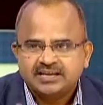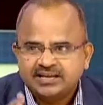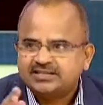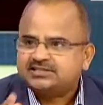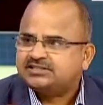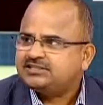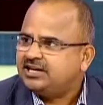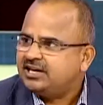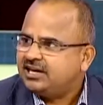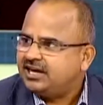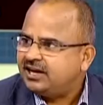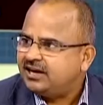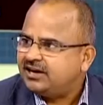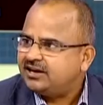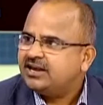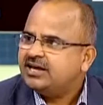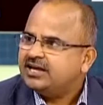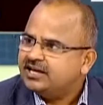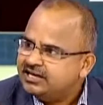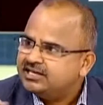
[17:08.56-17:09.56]
nursing care
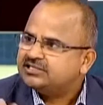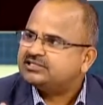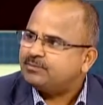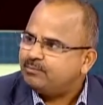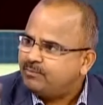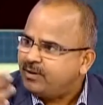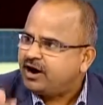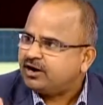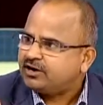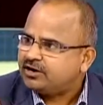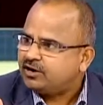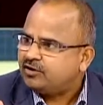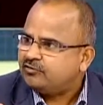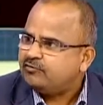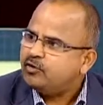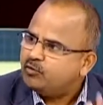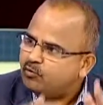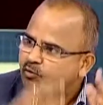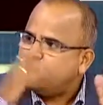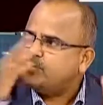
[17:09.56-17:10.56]
is a part of
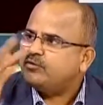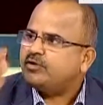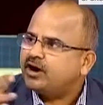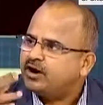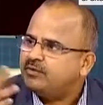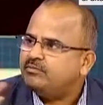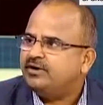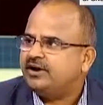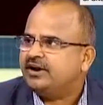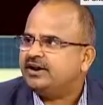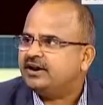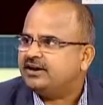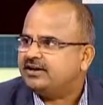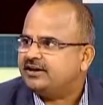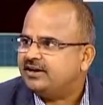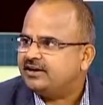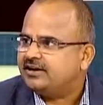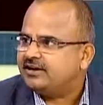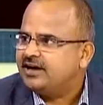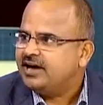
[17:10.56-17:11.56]
overall medical
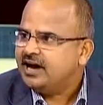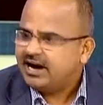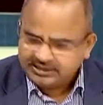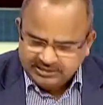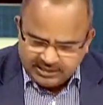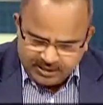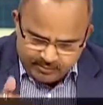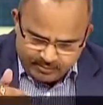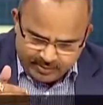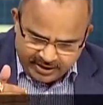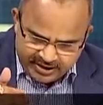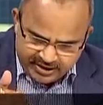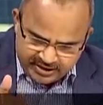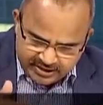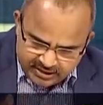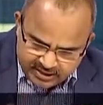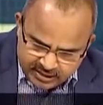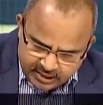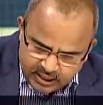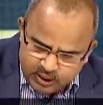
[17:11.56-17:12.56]
care. I think by
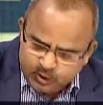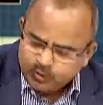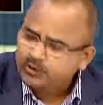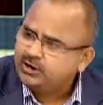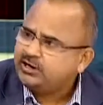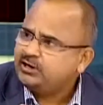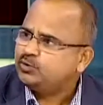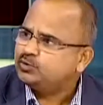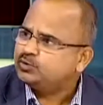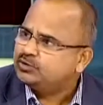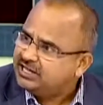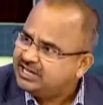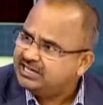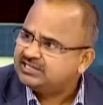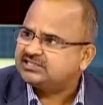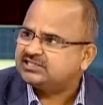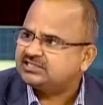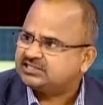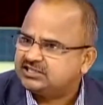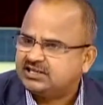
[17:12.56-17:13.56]
alluding to
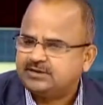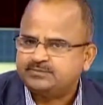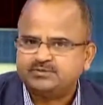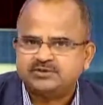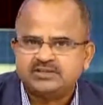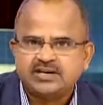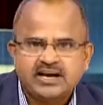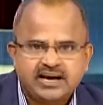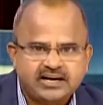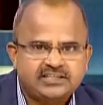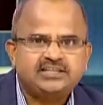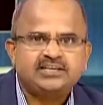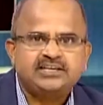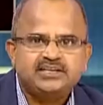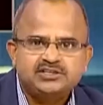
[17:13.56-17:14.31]
these steps, I think